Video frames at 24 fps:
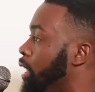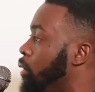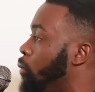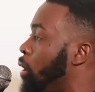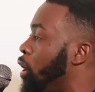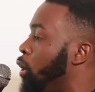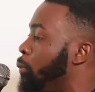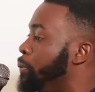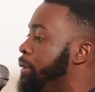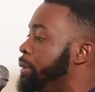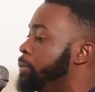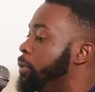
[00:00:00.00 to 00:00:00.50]
Why
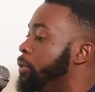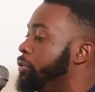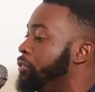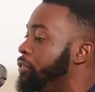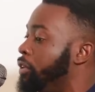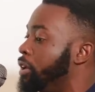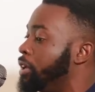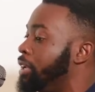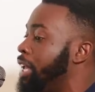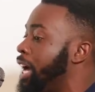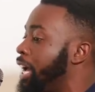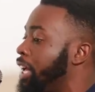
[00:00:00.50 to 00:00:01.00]
do people mm.
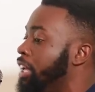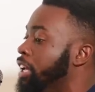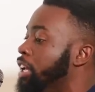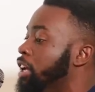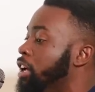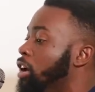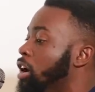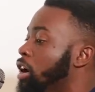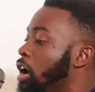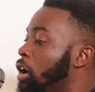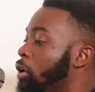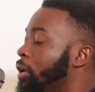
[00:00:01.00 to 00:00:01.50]
feel like,
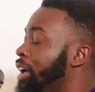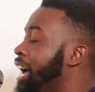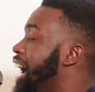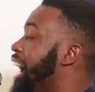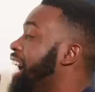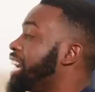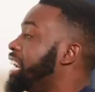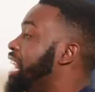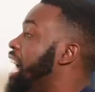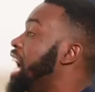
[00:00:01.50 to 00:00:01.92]
okay, I can